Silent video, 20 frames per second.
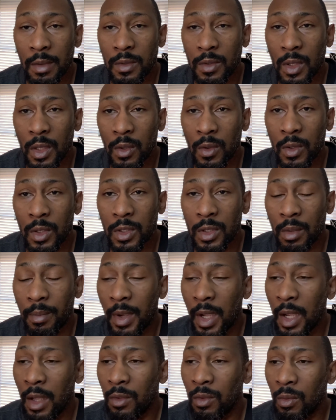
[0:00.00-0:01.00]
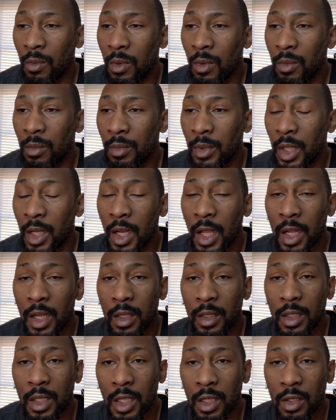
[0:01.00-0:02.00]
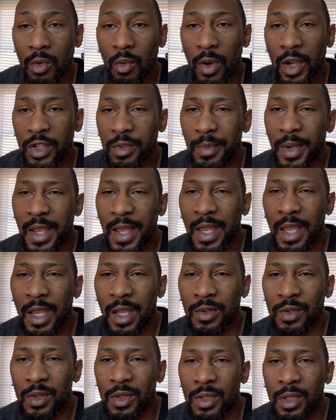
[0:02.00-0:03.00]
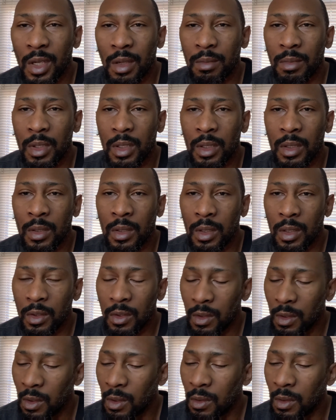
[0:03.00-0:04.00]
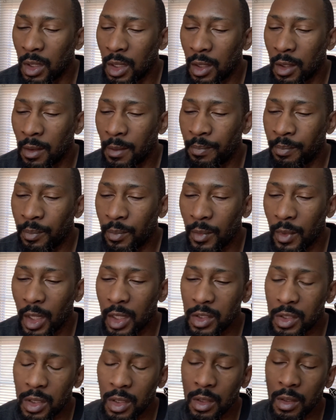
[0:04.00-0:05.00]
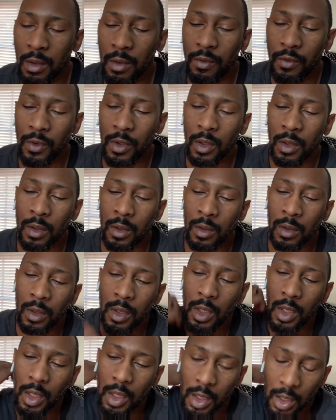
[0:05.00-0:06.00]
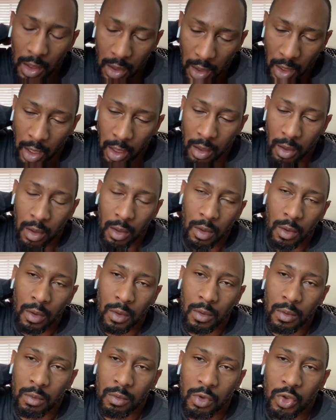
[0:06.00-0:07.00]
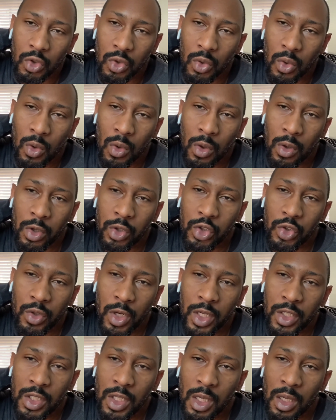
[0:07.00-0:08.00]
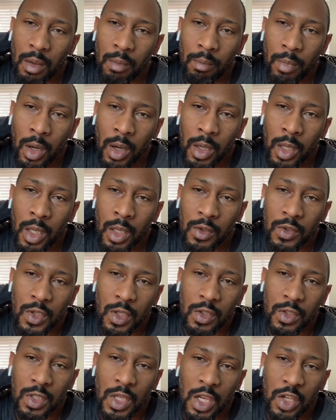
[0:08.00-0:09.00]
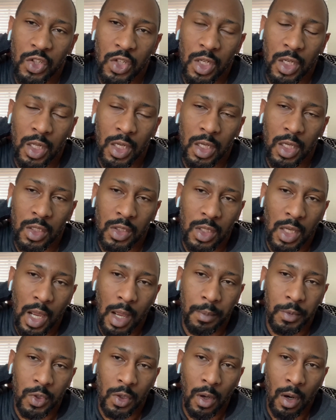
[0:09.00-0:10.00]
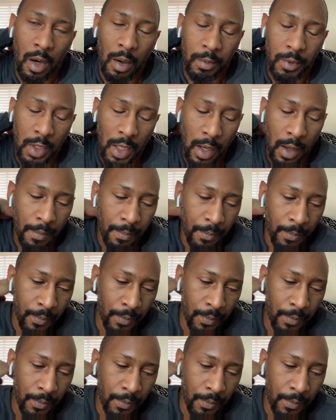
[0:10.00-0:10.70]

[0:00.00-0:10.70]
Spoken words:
when I go into the bathroom and I need to wash my hands or something, you know, I still feel like a little sore, stretching, burning sensation in this top scar up top.